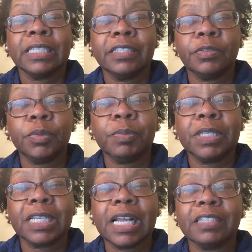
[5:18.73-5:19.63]
This would be
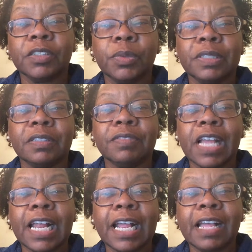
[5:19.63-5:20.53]
the consequence of
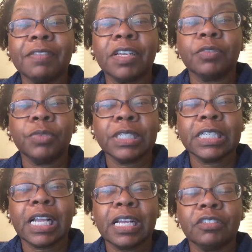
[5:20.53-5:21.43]
not having a
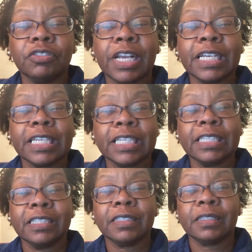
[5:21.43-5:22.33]
written contract
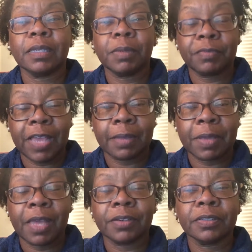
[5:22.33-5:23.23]
in this fact
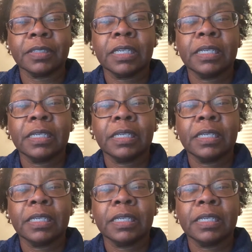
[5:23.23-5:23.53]
pattern.